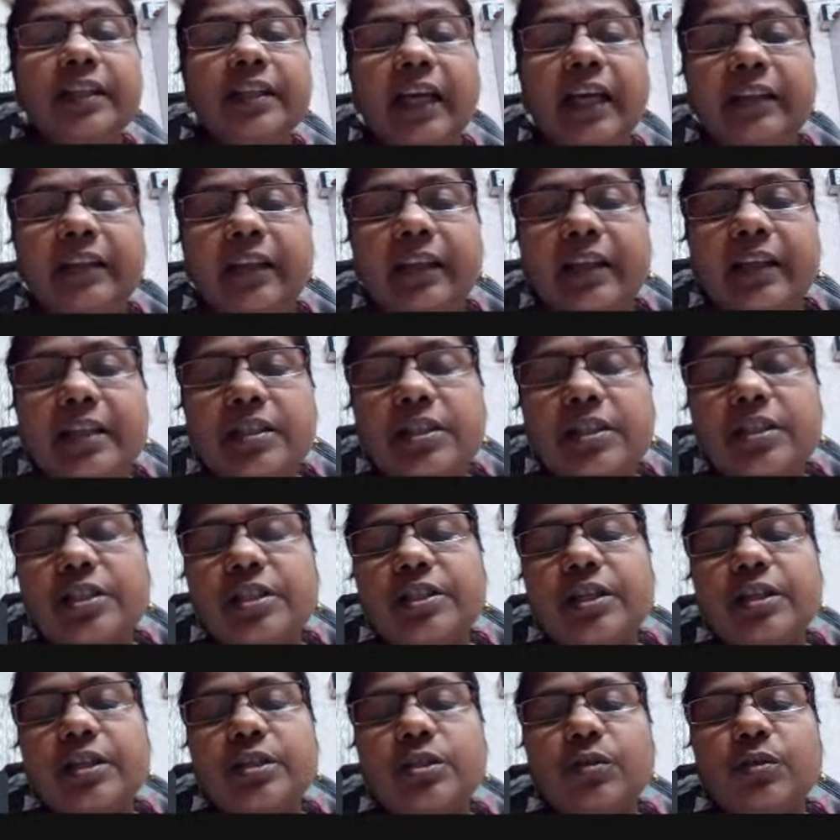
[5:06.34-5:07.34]
than the
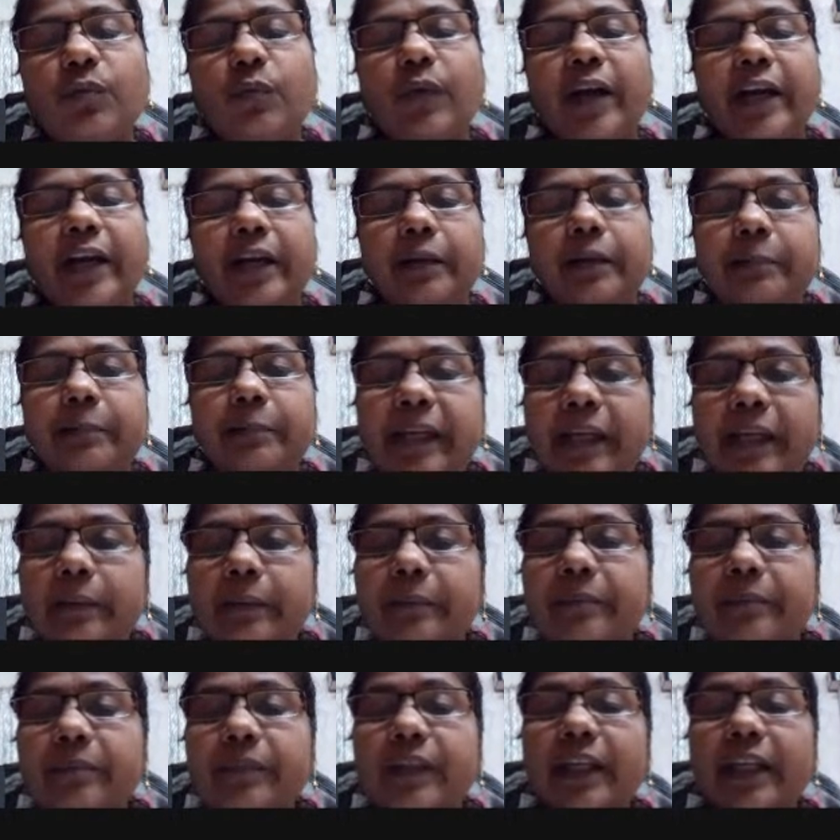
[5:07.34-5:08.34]
resistance of wire B.
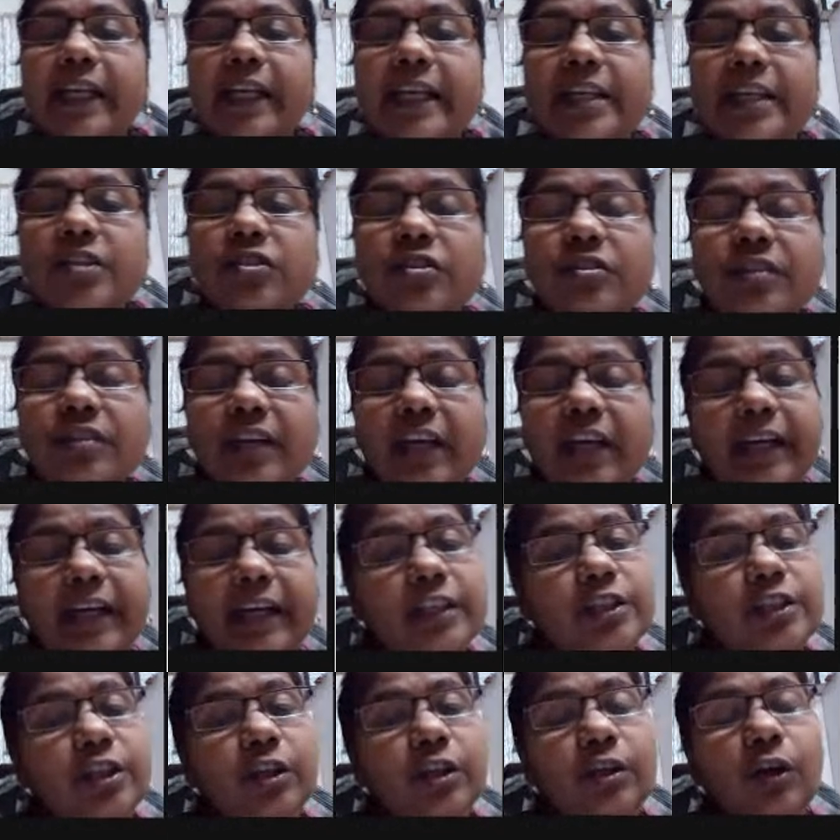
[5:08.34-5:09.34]
Is it
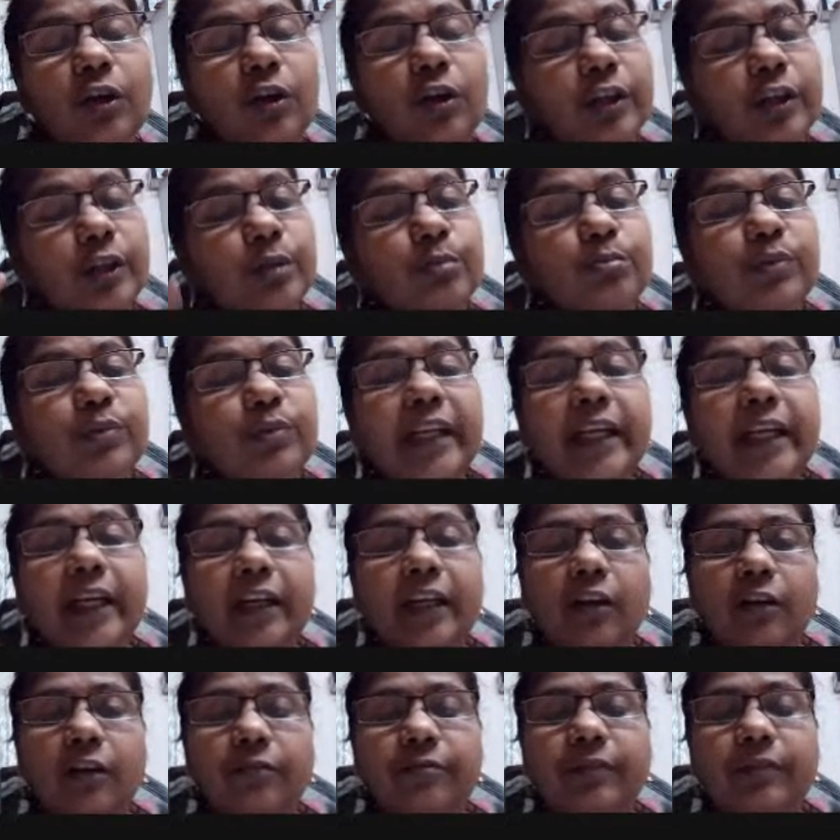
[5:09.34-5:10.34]
correct or not? You think it
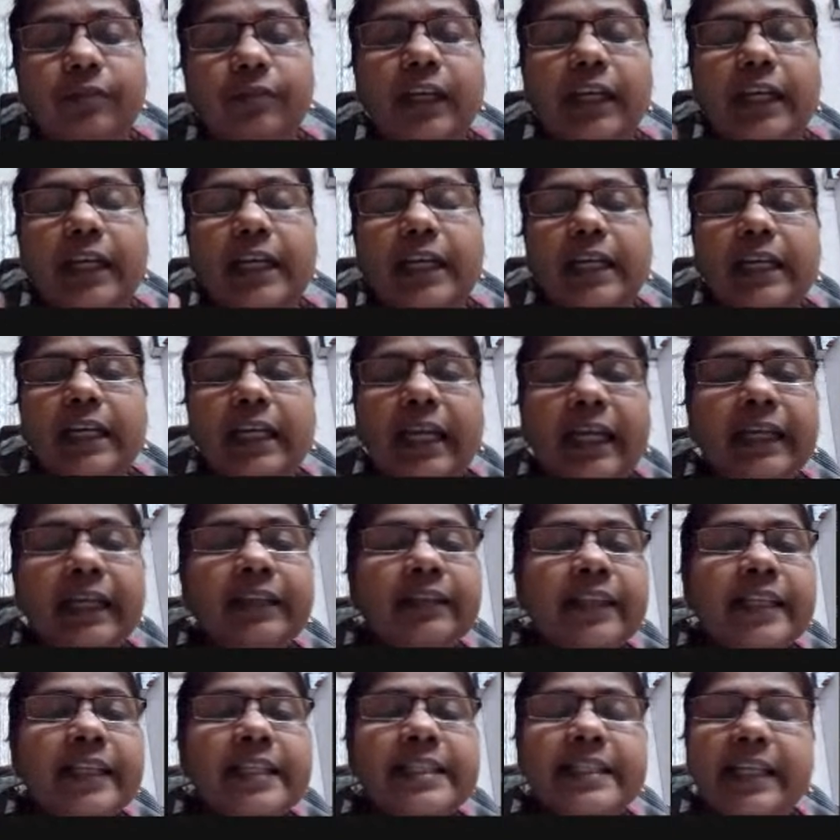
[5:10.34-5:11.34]
of.
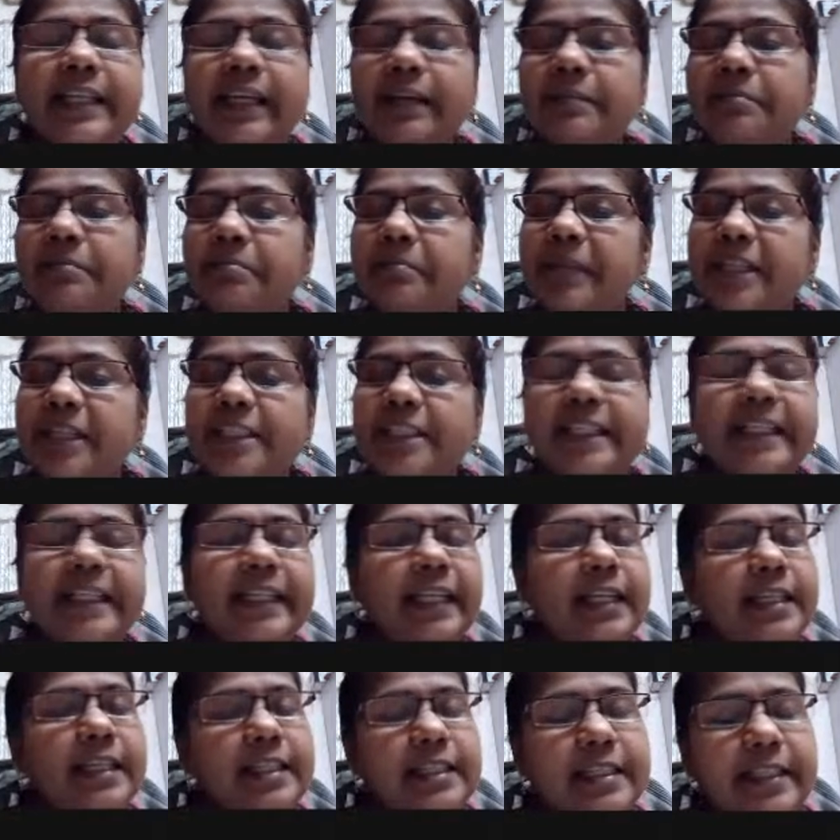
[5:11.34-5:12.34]
Length is same,
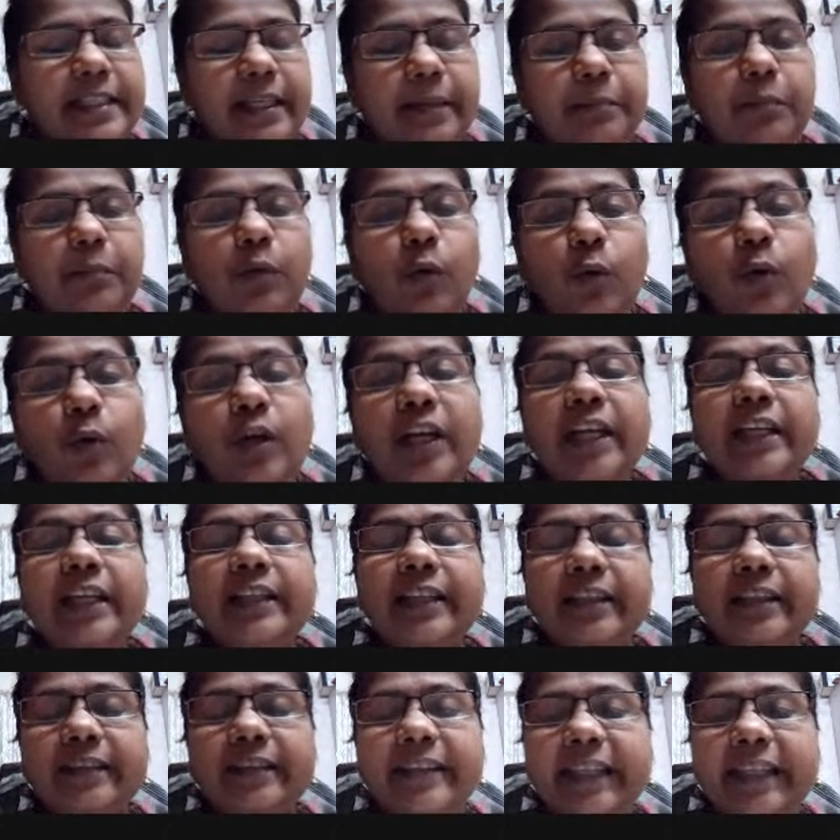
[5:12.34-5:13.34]
material is same. Only
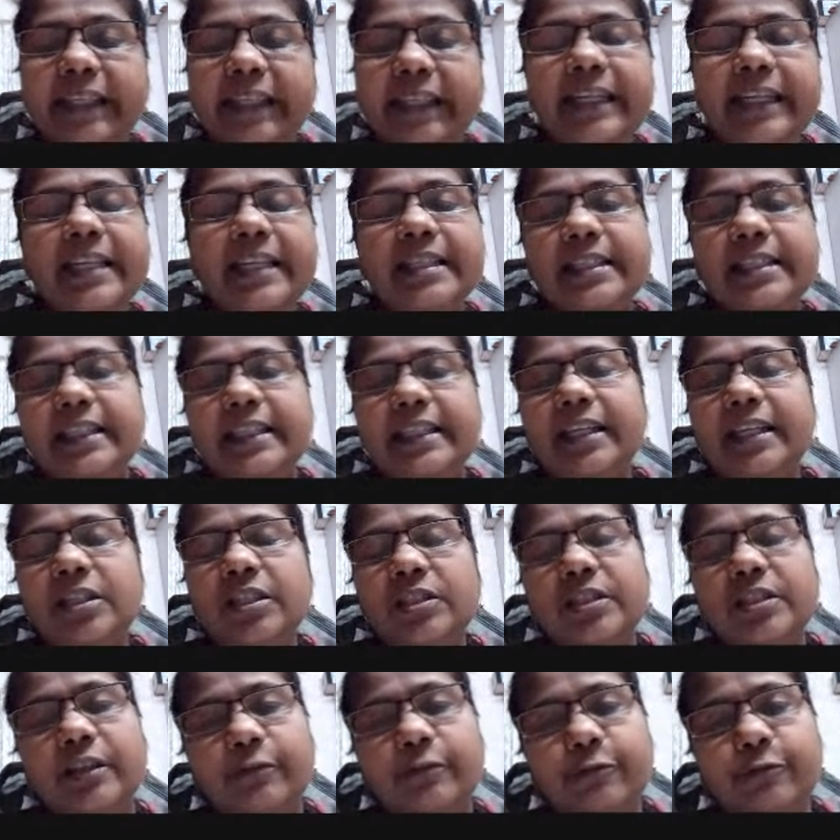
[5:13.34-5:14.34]
the thickness is
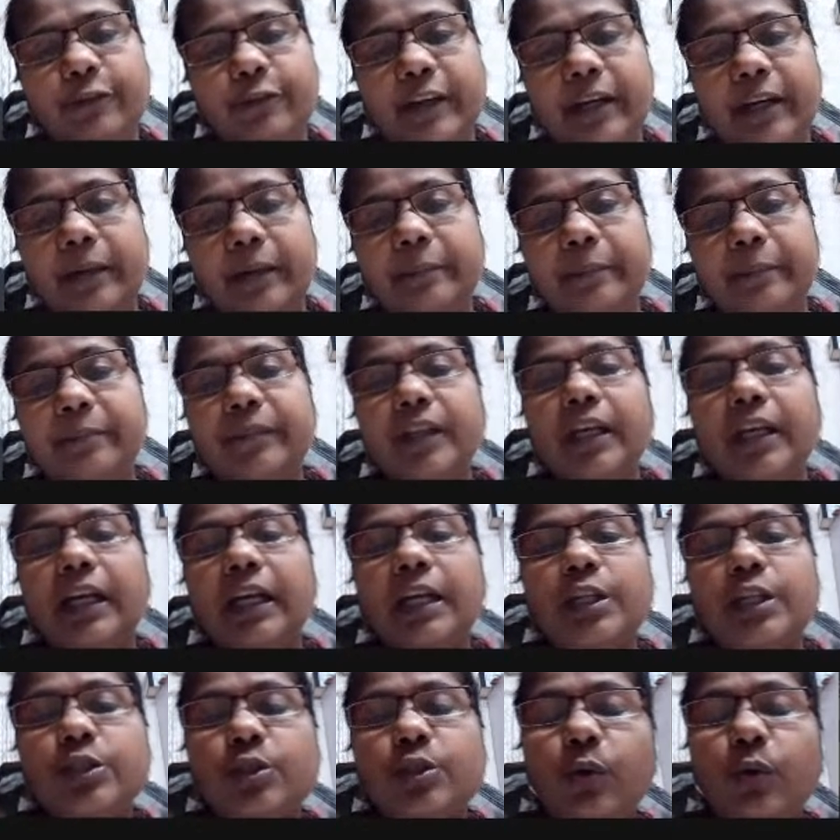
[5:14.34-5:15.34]
different.
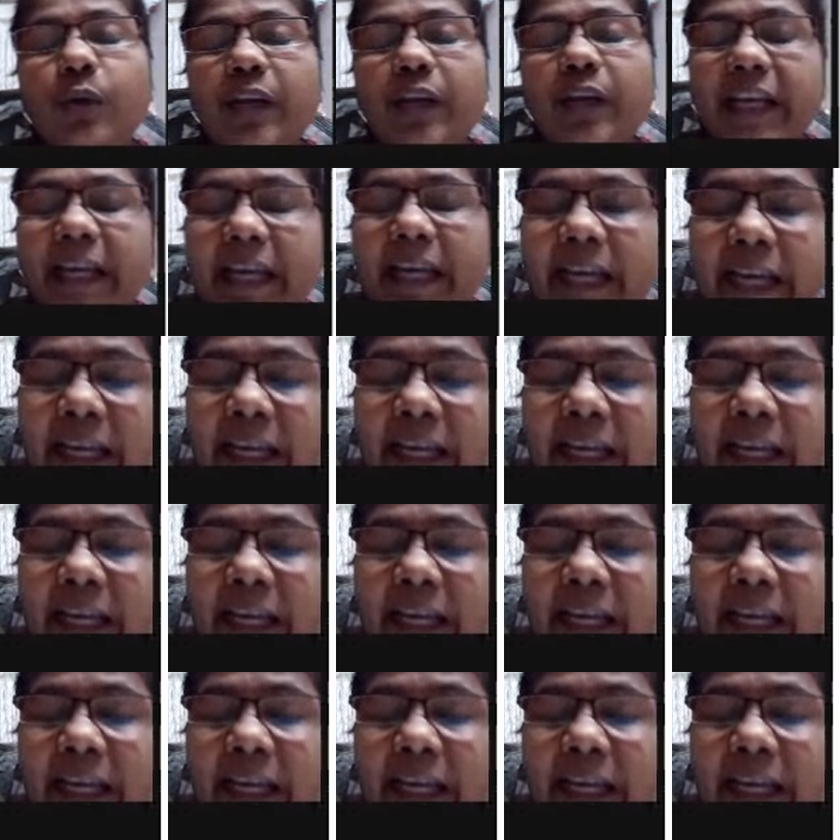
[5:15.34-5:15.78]
So A